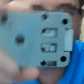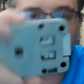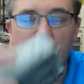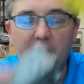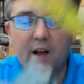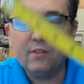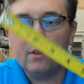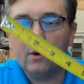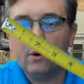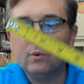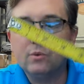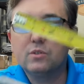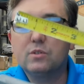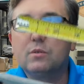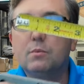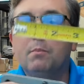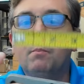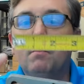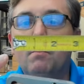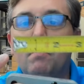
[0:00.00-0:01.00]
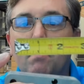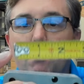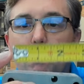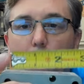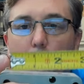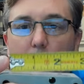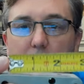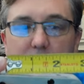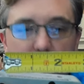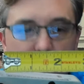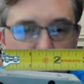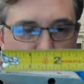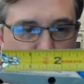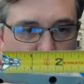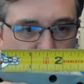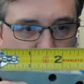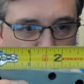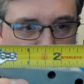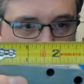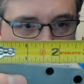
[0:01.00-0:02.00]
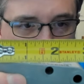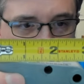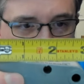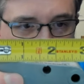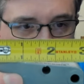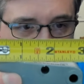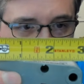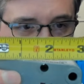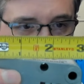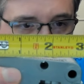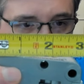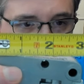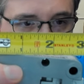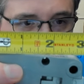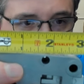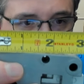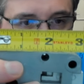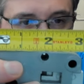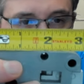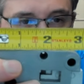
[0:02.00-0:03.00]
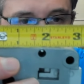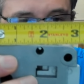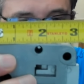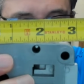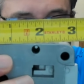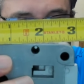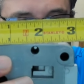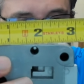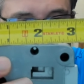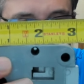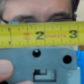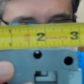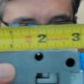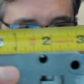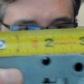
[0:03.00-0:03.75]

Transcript: on those points just to be, just to record